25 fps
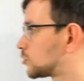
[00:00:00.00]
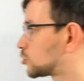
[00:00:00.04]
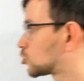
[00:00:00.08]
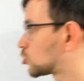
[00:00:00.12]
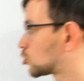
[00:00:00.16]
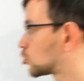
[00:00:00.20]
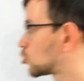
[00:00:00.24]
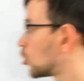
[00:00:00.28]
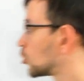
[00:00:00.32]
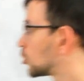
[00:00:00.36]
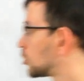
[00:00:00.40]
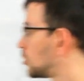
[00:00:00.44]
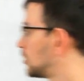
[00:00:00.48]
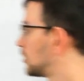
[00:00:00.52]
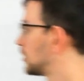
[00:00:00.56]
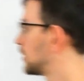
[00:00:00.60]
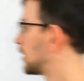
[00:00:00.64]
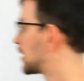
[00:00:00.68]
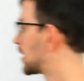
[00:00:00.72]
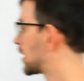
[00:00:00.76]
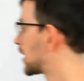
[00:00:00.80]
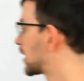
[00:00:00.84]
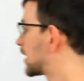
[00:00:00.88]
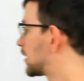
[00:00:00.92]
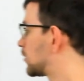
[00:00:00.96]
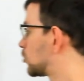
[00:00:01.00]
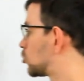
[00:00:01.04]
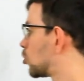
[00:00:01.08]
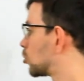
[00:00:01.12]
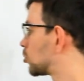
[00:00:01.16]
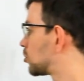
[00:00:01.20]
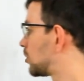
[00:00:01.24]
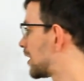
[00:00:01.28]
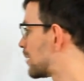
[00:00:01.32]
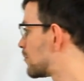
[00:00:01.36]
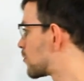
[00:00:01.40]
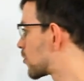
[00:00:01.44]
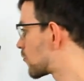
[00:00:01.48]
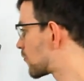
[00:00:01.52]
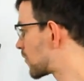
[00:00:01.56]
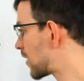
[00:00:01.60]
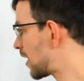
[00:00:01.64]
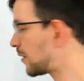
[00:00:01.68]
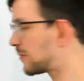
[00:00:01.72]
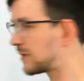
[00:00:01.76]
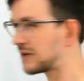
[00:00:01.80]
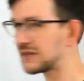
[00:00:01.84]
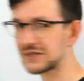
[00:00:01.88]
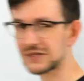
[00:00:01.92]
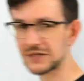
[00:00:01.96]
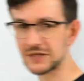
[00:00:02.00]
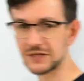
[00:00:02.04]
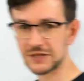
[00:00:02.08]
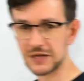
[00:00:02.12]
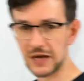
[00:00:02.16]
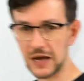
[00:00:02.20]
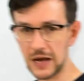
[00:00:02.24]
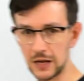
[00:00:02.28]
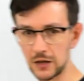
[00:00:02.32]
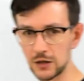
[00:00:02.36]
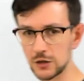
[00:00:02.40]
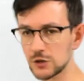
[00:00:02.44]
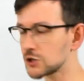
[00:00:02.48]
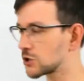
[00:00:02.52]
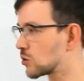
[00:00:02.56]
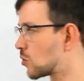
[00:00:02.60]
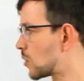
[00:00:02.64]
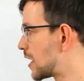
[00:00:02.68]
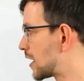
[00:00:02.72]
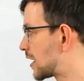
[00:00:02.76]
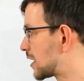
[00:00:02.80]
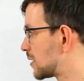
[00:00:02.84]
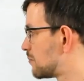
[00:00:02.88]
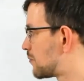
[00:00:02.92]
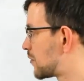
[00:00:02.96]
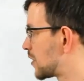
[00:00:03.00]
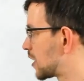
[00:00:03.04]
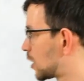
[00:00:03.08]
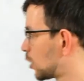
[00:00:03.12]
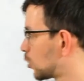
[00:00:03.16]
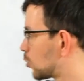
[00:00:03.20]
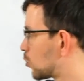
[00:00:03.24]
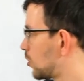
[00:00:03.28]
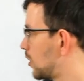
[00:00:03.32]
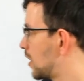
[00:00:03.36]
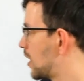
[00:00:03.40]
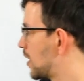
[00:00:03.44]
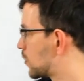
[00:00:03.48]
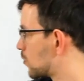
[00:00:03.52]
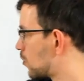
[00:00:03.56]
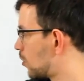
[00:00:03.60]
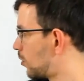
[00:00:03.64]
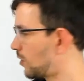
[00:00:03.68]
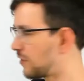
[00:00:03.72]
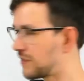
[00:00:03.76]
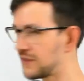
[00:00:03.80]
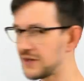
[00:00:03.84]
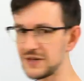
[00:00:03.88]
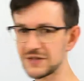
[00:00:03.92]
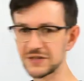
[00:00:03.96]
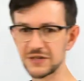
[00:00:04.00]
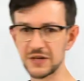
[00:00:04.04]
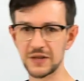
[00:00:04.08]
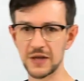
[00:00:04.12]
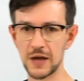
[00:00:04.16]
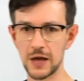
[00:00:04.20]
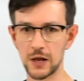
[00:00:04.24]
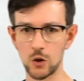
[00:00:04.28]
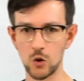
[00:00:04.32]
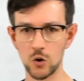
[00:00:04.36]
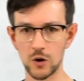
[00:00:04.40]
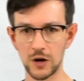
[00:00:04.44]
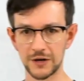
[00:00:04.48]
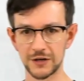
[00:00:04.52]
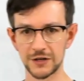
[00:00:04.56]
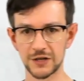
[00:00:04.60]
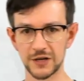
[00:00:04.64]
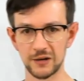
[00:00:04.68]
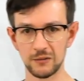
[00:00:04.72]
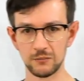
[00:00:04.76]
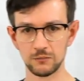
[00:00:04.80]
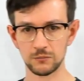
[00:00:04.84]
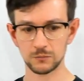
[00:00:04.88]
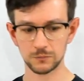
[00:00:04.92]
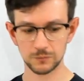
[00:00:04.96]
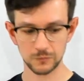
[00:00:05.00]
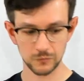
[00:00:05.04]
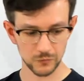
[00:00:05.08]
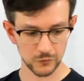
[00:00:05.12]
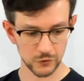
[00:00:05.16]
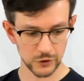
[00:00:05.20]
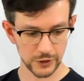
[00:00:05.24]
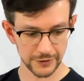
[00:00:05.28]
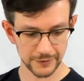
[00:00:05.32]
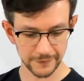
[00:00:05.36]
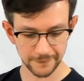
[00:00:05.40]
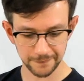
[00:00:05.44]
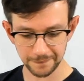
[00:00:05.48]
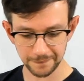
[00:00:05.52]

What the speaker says: Total number of elements is n, so I can pre-calculate all this in n log n time, right?